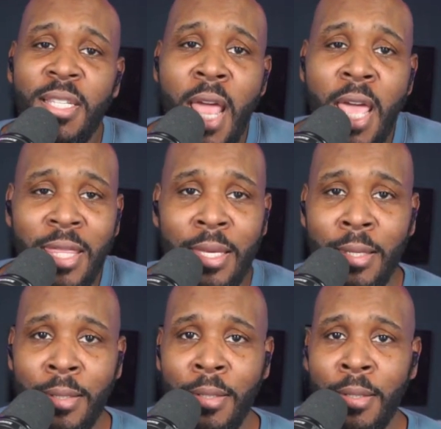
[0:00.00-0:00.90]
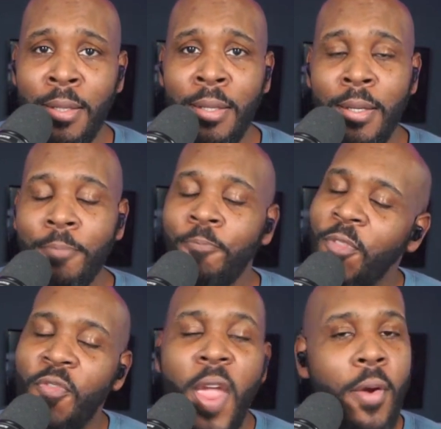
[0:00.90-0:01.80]
nothing."
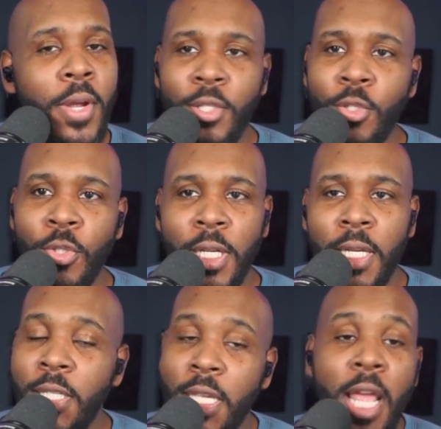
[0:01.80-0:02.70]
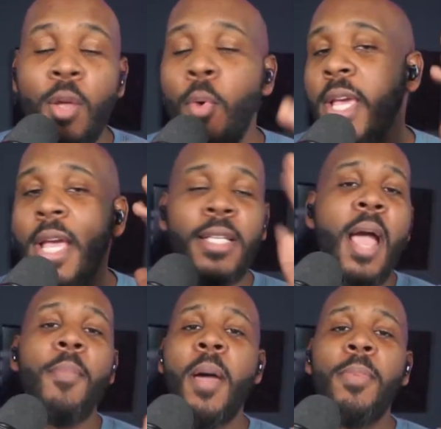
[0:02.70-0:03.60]
It's very interesting indeed. Anyway, guys,
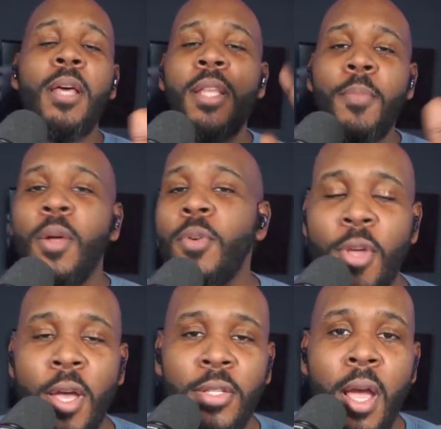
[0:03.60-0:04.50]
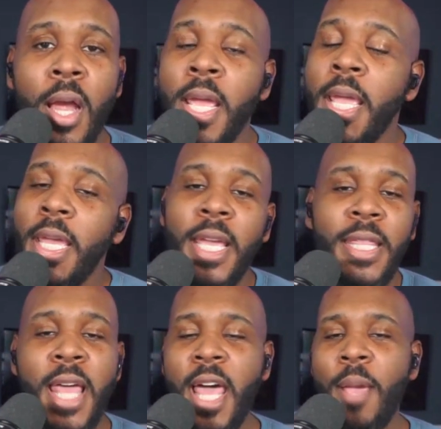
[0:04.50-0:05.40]
comment down below. Let me know what your thoughts are. Hit
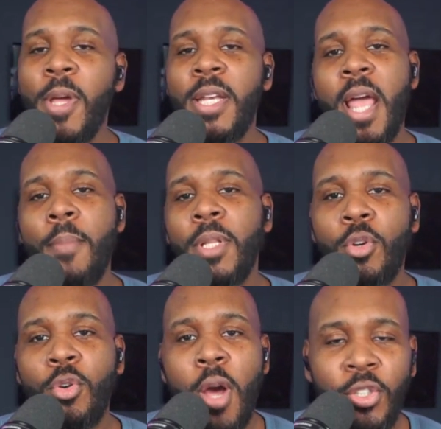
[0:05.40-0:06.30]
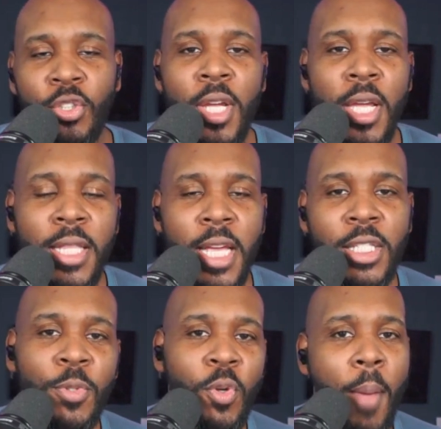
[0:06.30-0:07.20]
that like button down below. Crush that
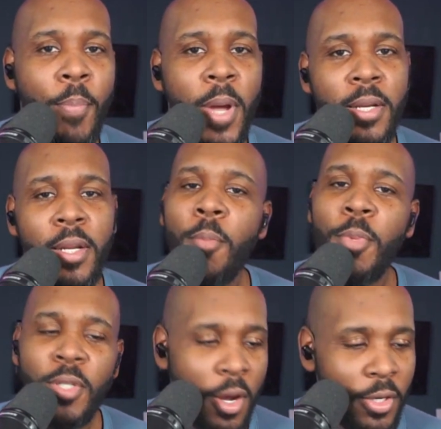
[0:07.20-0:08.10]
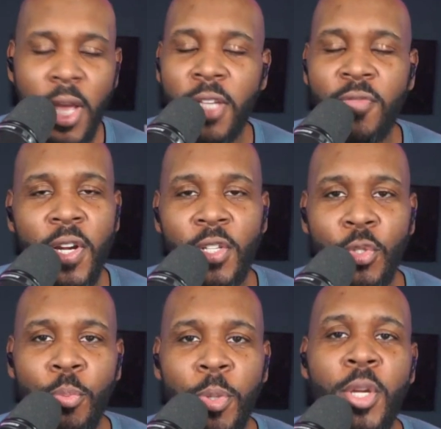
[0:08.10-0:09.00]
subscribe button, and I'll be talking to you guys very
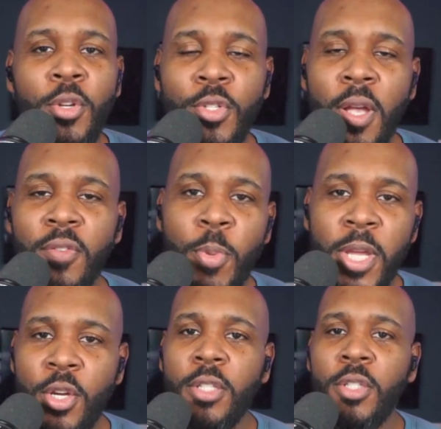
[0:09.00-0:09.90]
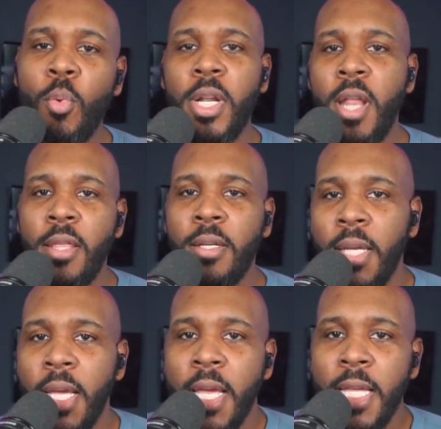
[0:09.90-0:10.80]
soon. Be good to yourselves. Be good to one another.
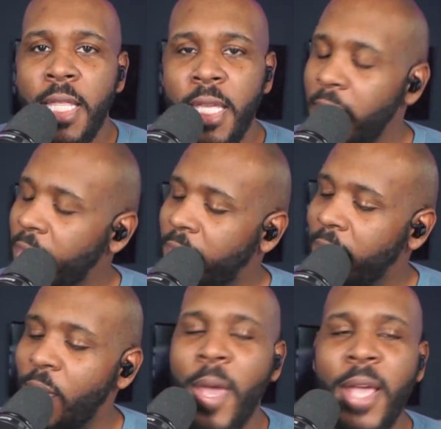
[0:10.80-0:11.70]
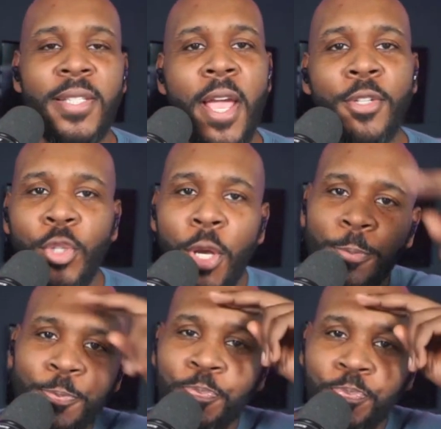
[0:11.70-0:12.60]
This is the Pascal Show.
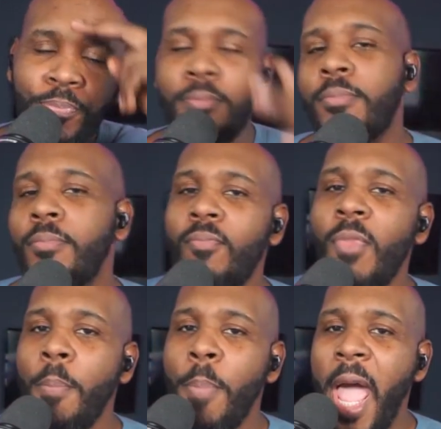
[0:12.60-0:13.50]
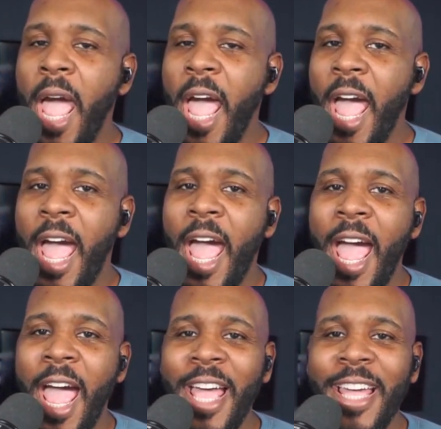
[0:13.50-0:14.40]

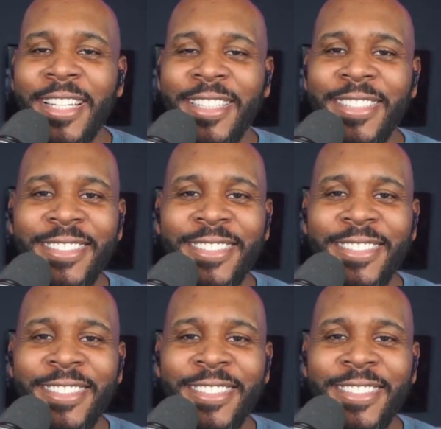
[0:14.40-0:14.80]
Bye.